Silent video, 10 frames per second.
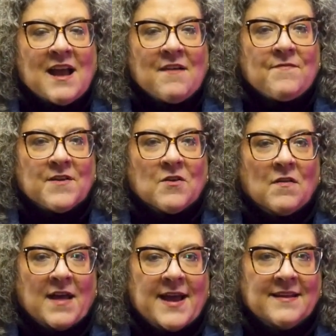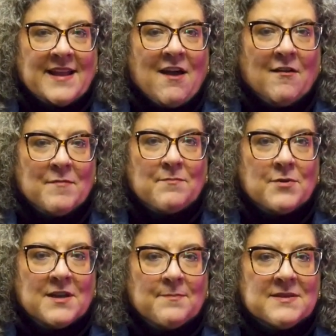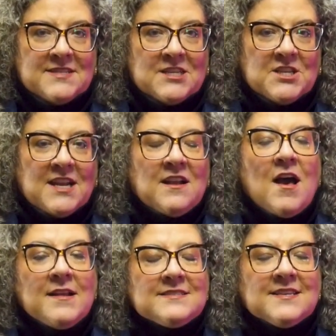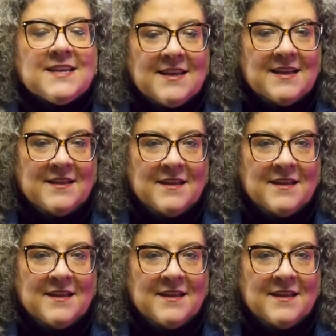I feel like now I've been put in a position, and honestly,